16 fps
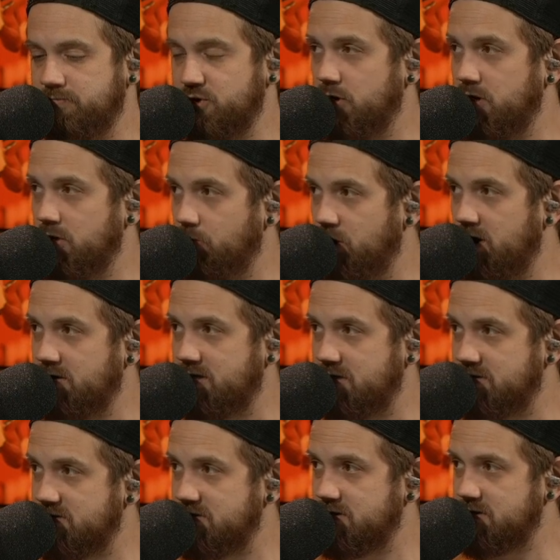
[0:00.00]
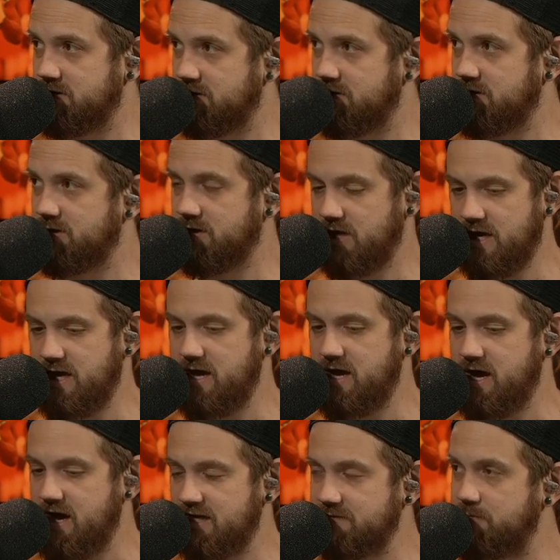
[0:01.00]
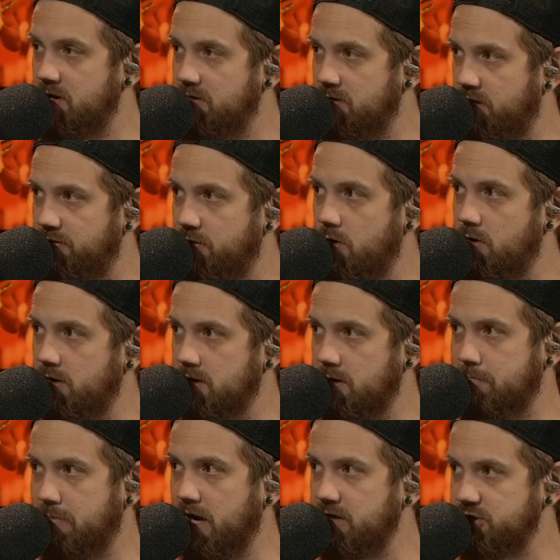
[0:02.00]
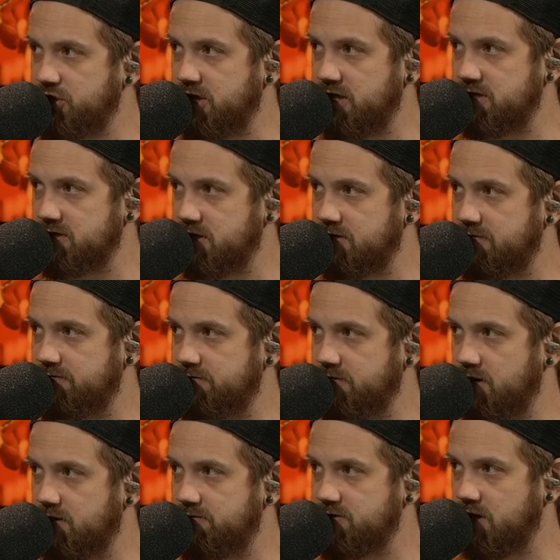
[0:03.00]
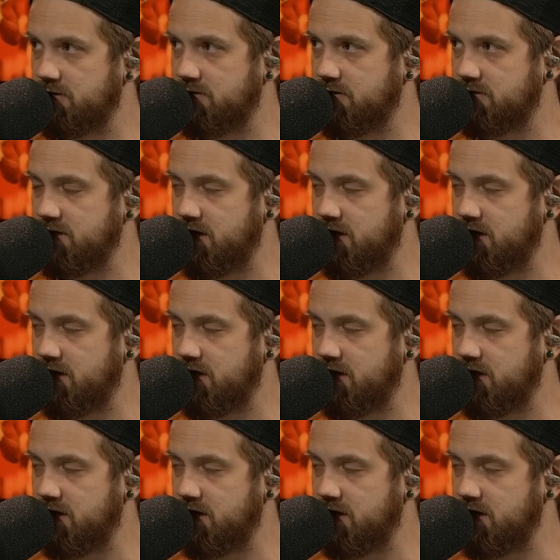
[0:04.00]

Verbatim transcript: Jordan but, Wilkins. But Wilkins, you know. He has been the thorn in the butt cheeks of, of Jonathan